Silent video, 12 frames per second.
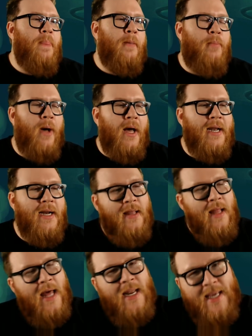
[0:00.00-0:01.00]
But in a
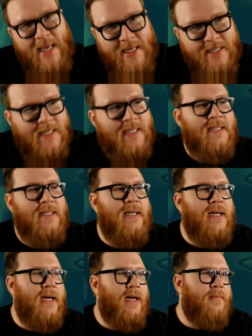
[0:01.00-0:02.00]
lot of cases,
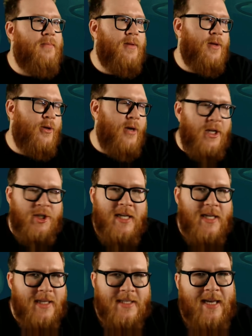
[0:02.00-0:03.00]
um, you're not
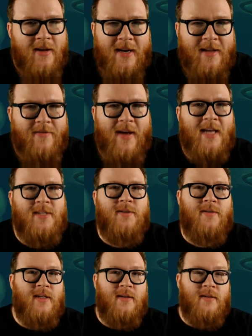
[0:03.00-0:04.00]
cheating this out any
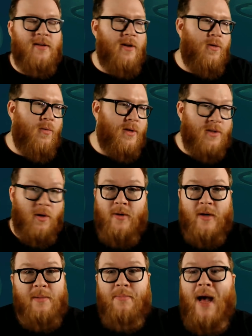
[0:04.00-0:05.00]
faster than you know what's
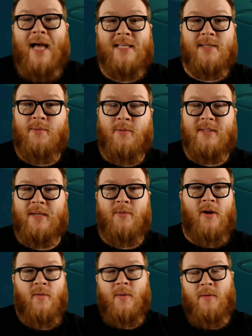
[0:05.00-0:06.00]
already possible with
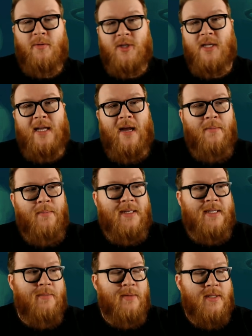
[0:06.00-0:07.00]
Demon Hunter. We were cheating out
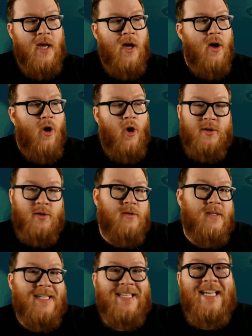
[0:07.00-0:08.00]
big demons on
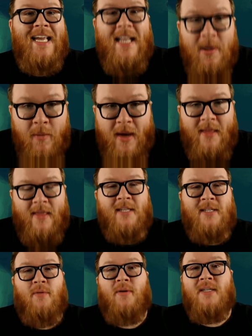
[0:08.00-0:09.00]
turn six anyway,
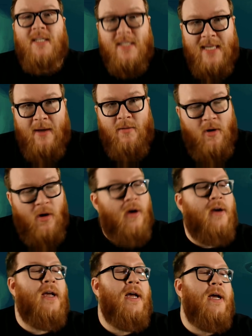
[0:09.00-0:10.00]
thanks to our discount
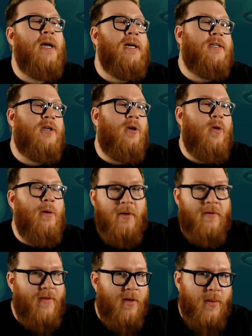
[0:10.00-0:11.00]
card. So it
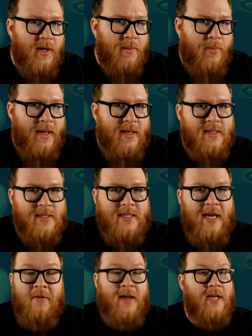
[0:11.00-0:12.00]
would have felt weird to play this
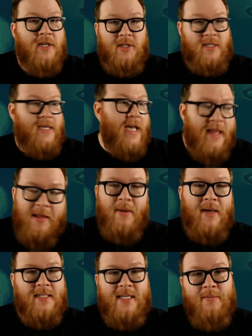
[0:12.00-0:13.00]
instead when I could just get the
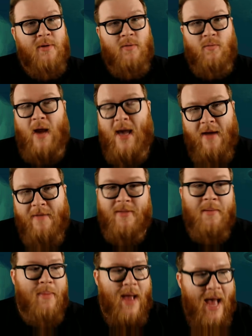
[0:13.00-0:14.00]
big demon right off
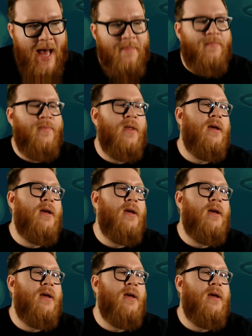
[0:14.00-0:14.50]
the bat.